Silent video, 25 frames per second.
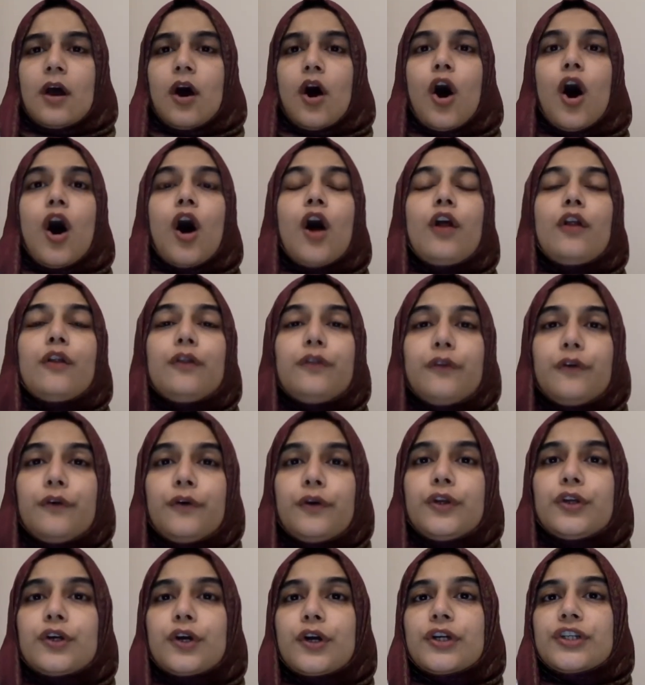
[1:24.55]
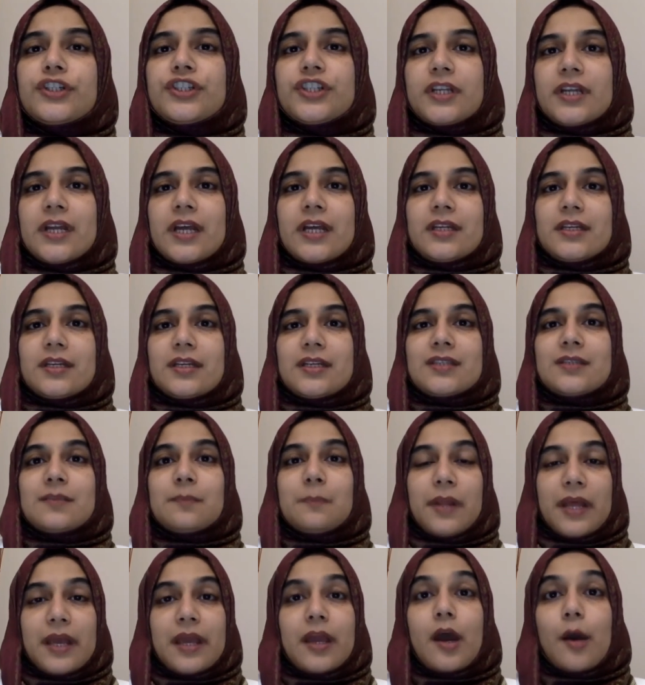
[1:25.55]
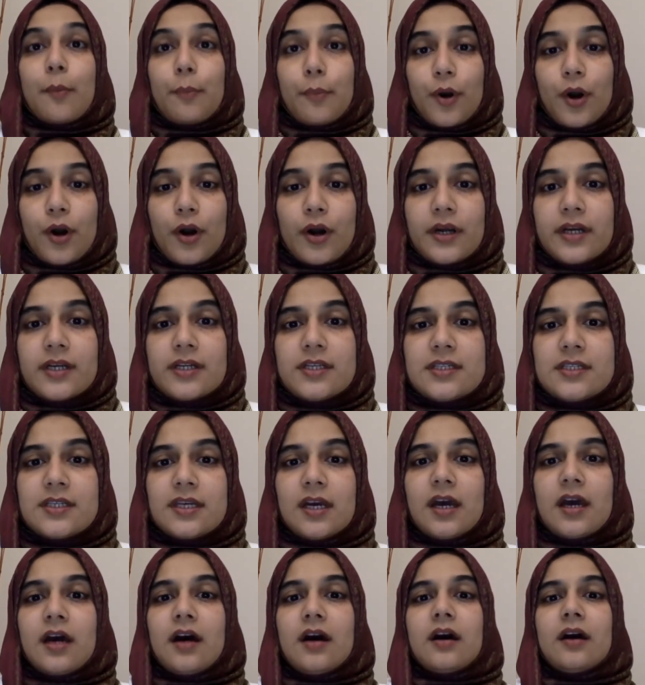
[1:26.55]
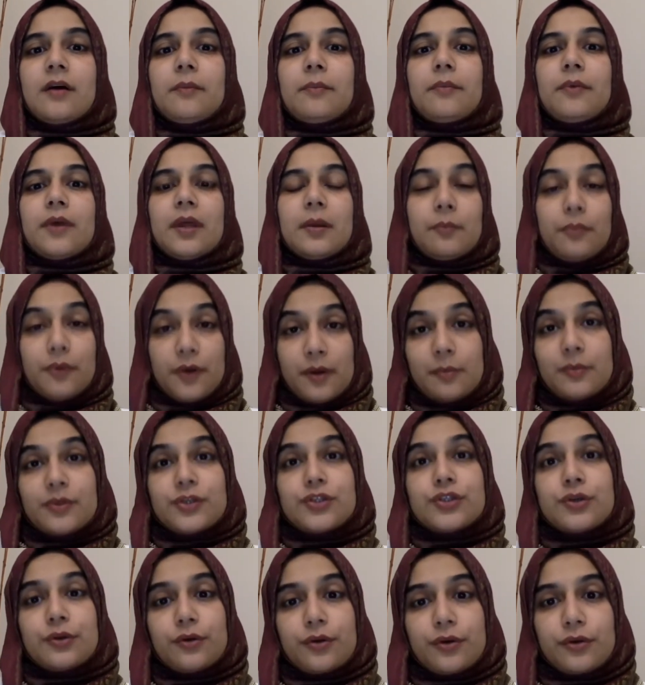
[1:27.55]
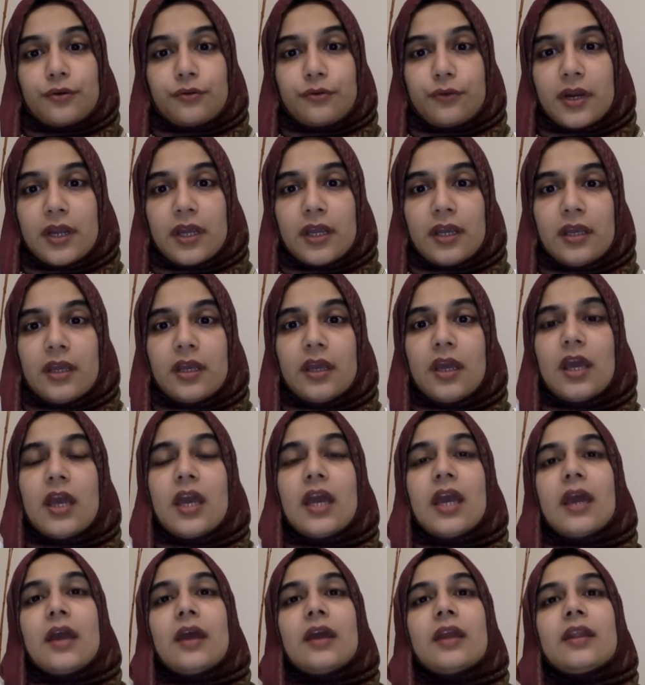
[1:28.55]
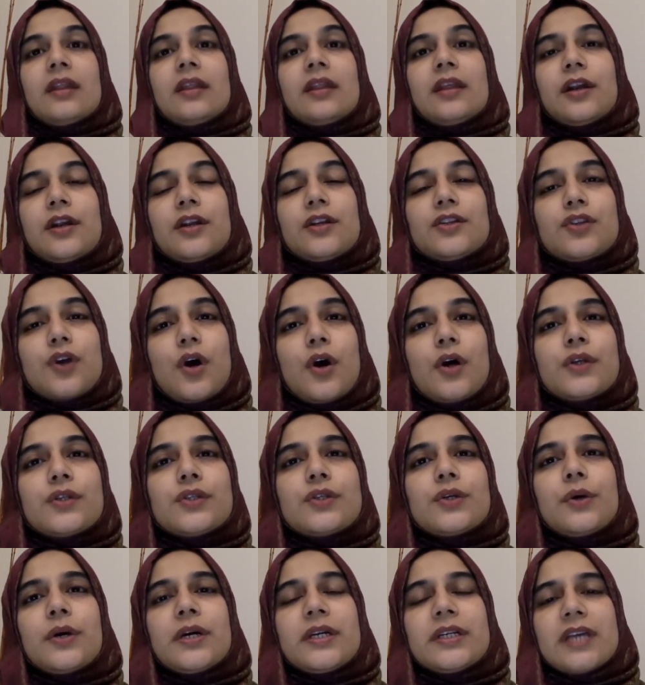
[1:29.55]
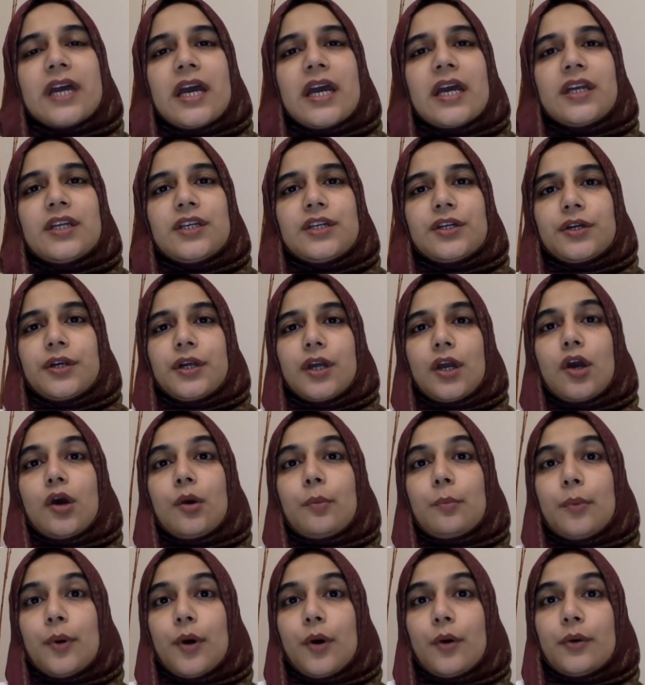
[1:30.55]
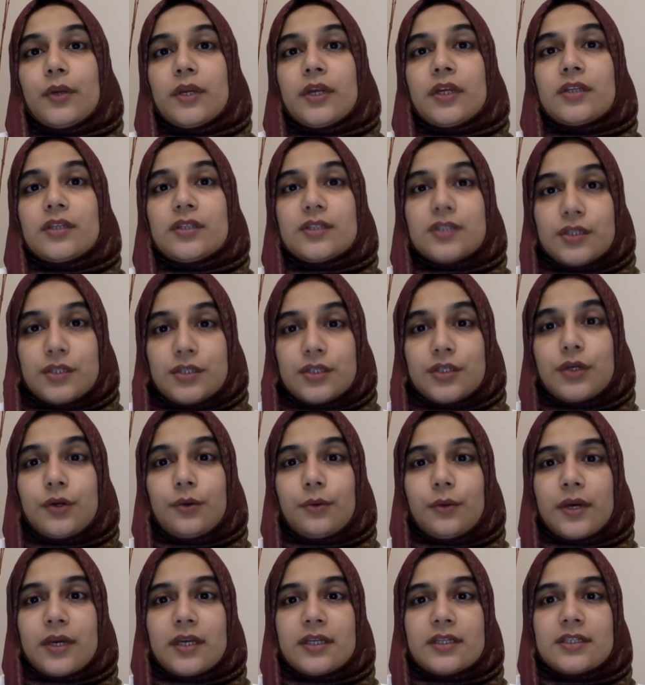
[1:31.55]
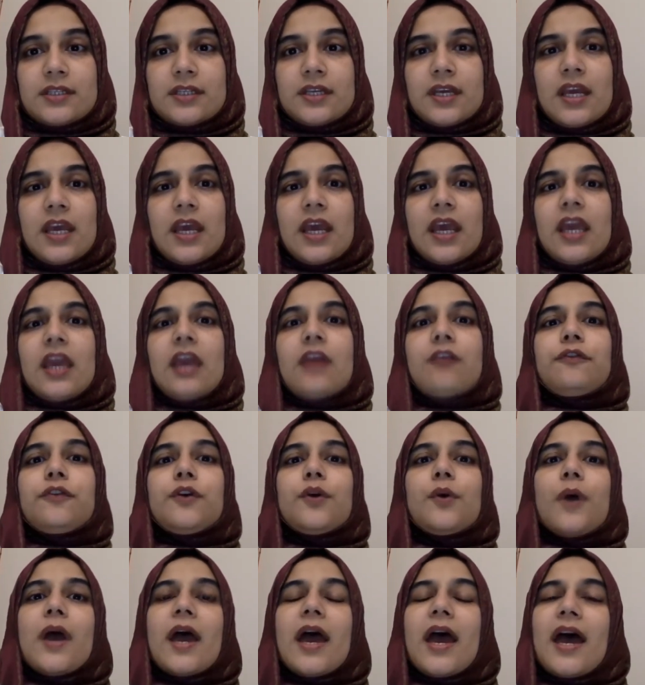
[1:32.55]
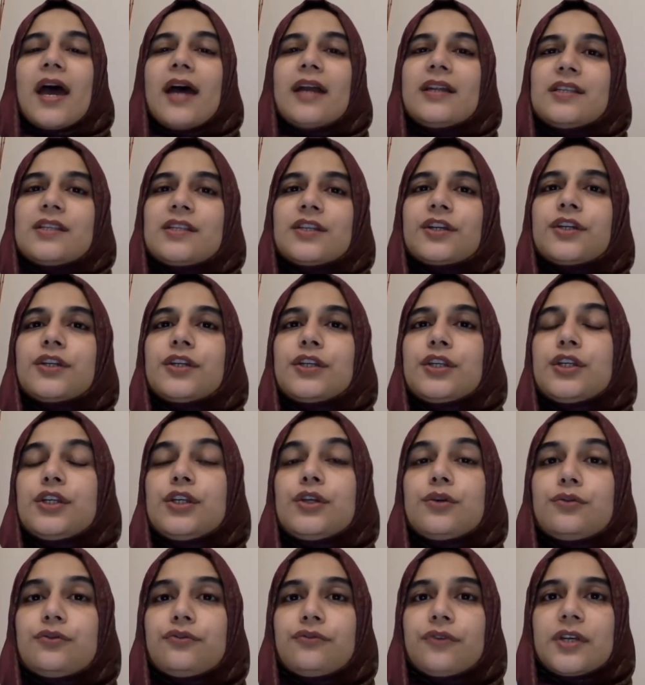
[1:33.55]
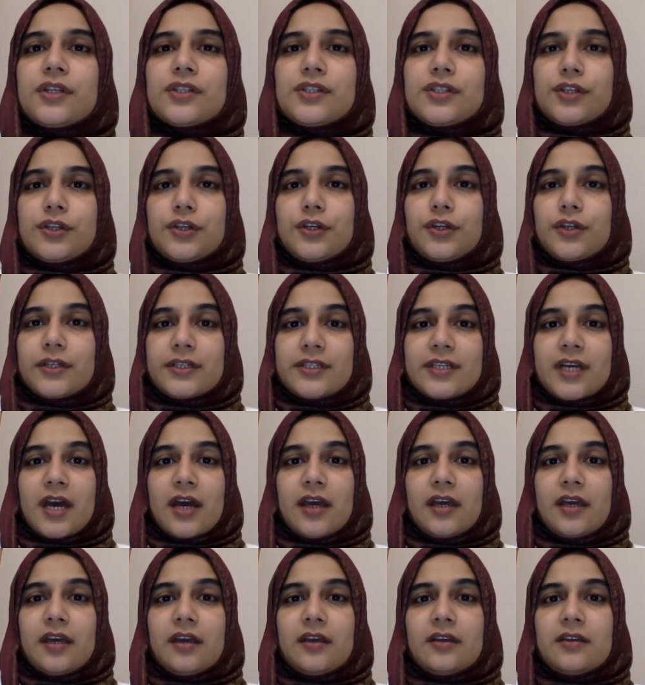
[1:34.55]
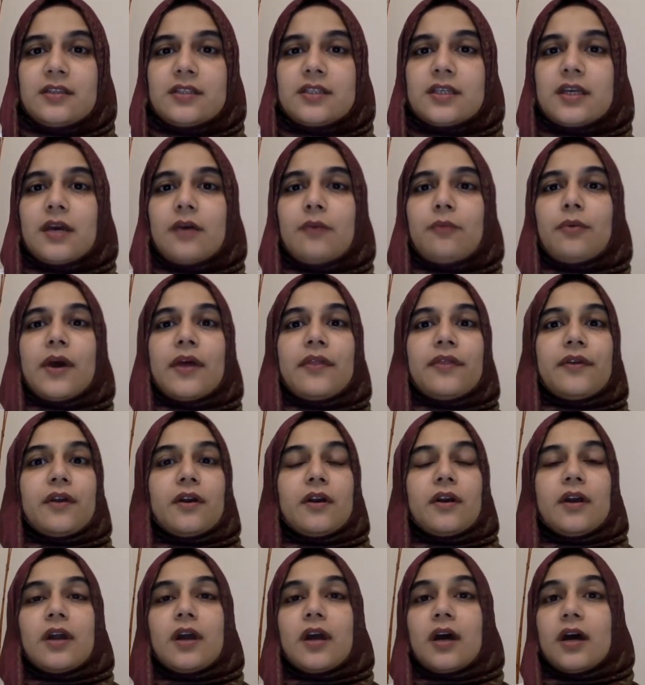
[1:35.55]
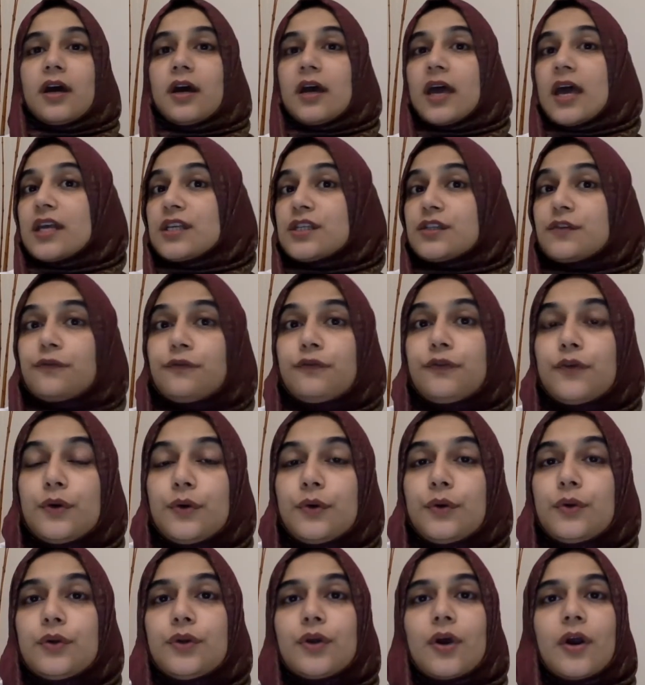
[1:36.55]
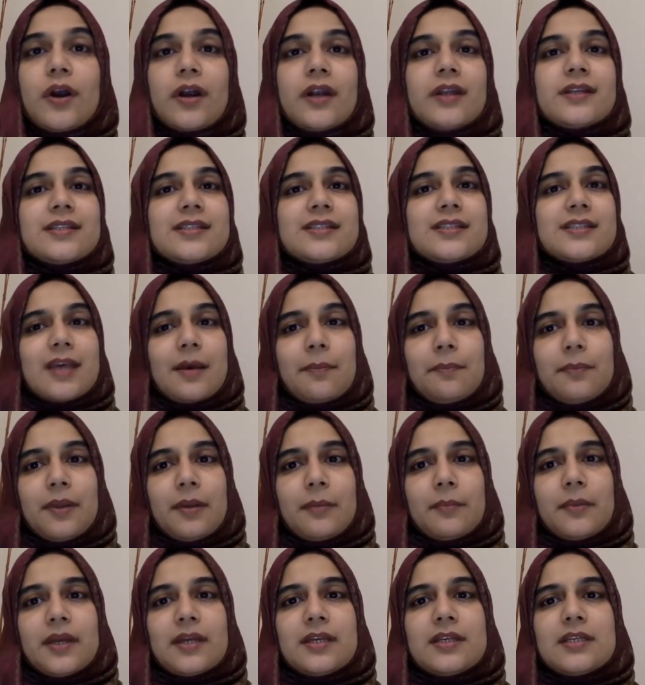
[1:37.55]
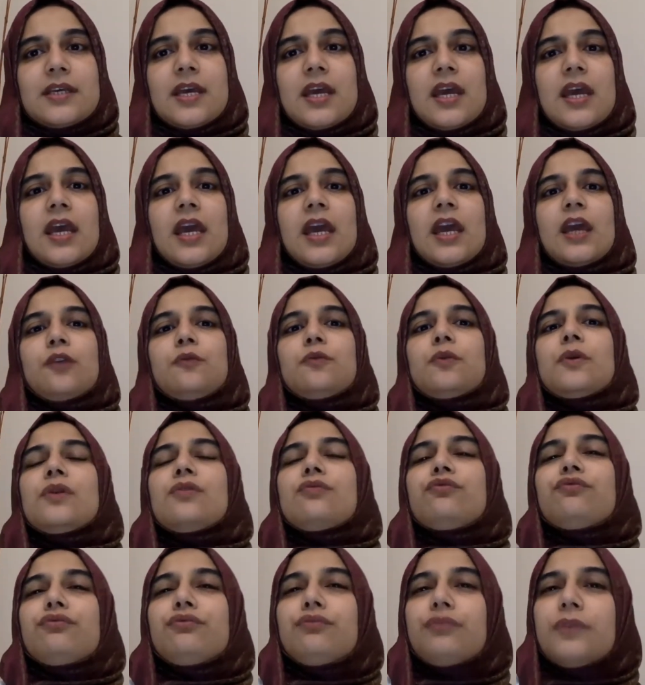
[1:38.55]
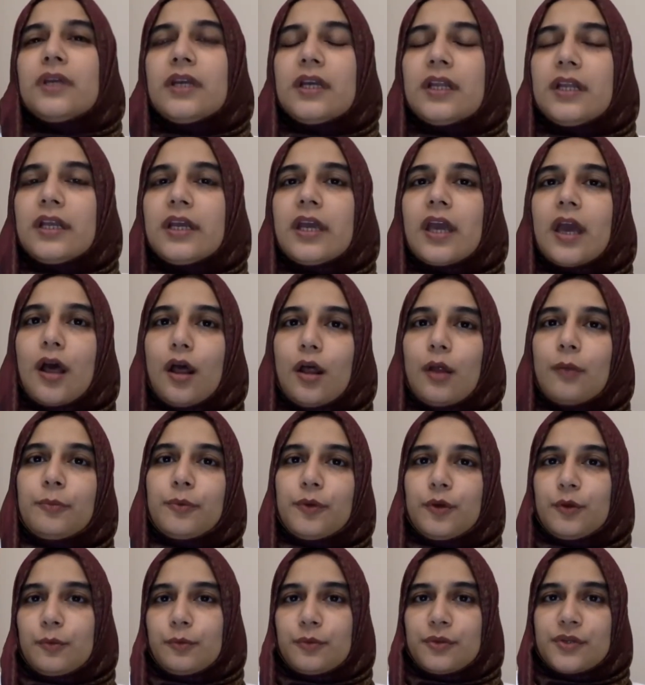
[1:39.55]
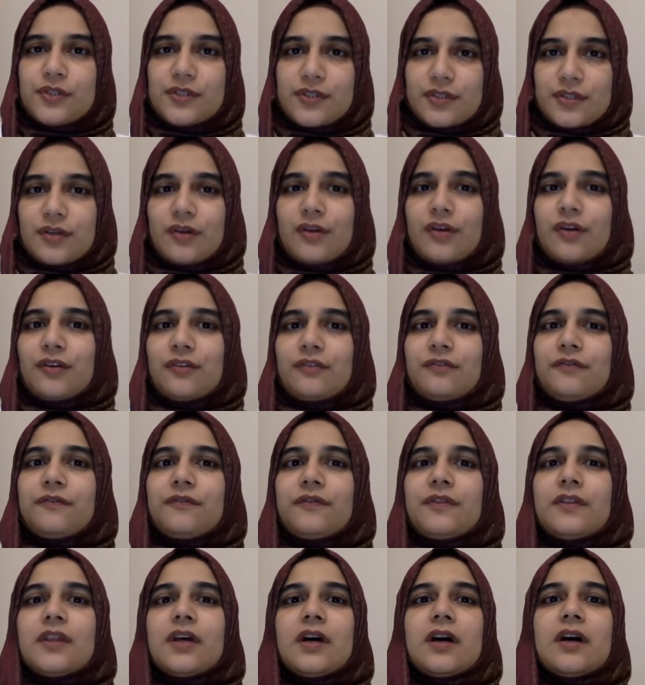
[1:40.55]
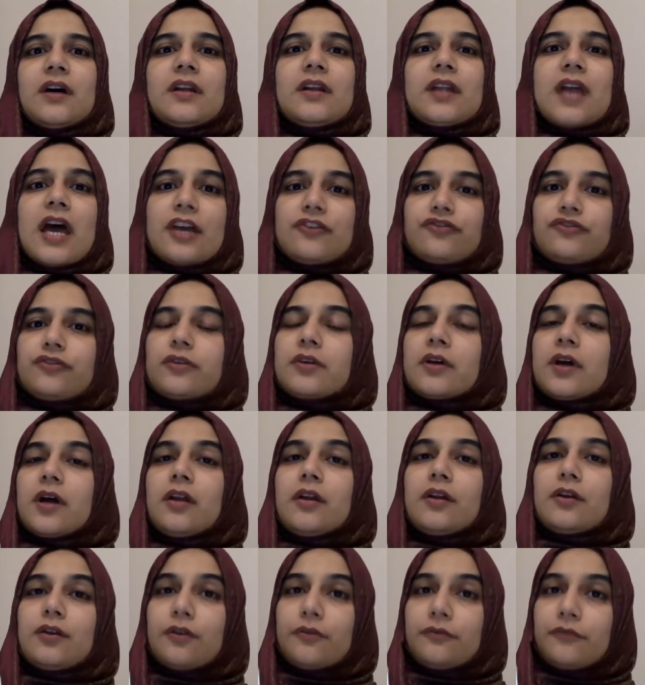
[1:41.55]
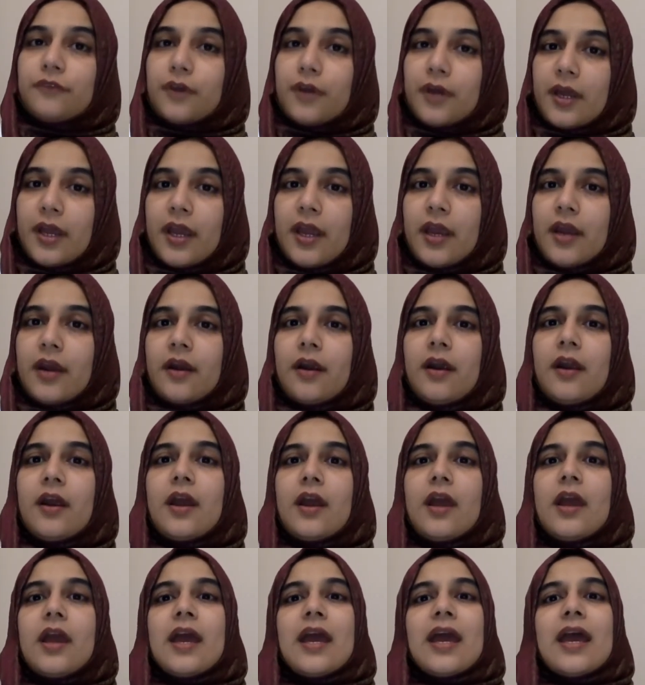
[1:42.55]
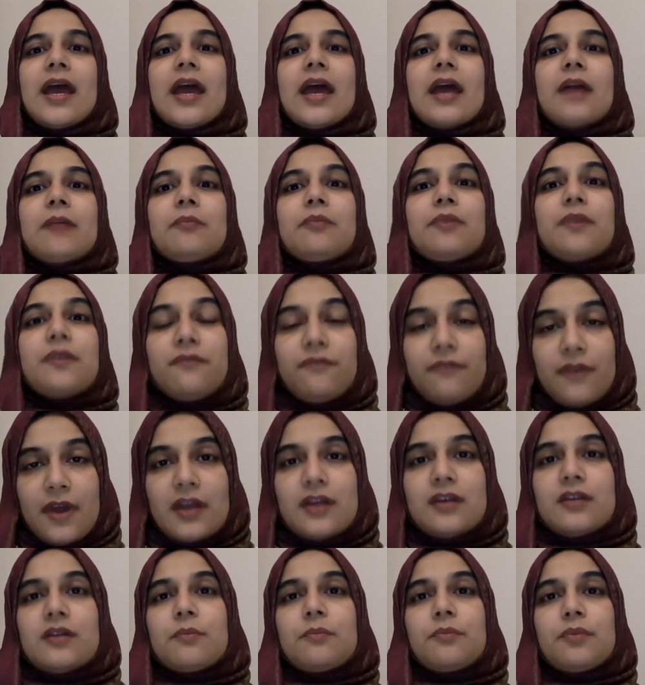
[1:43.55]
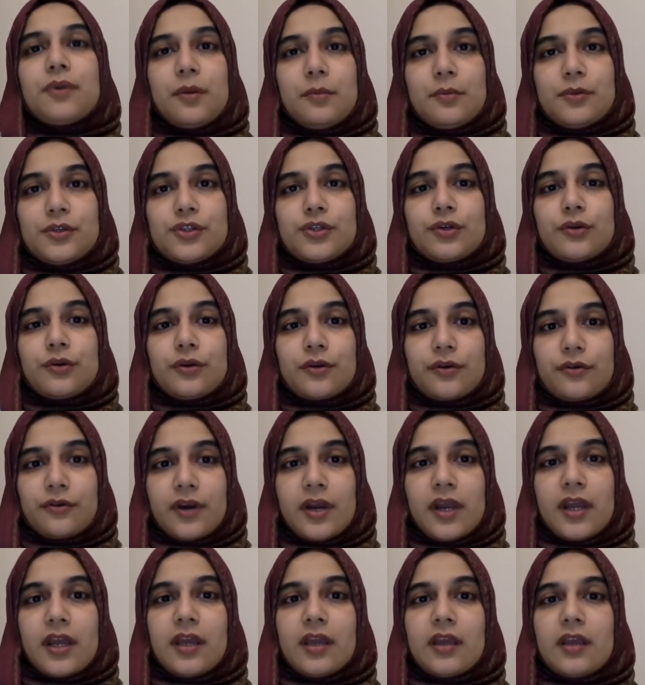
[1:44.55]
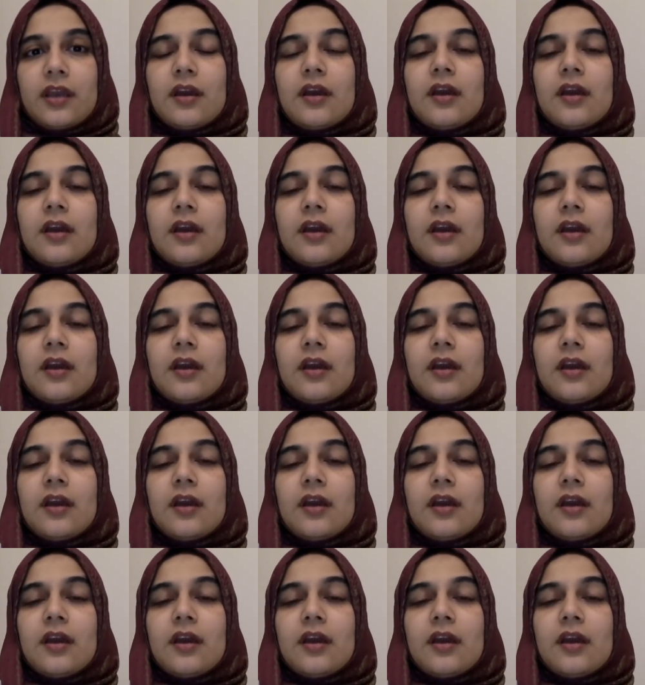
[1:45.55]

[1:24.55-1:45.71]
Although your genetics play a part in premature graying, there is also a dietary component to it. If you add certain nutrients to your diet, whether as food or as supplement, it will really help you preserve the natural color of your hair and prevent premature graying.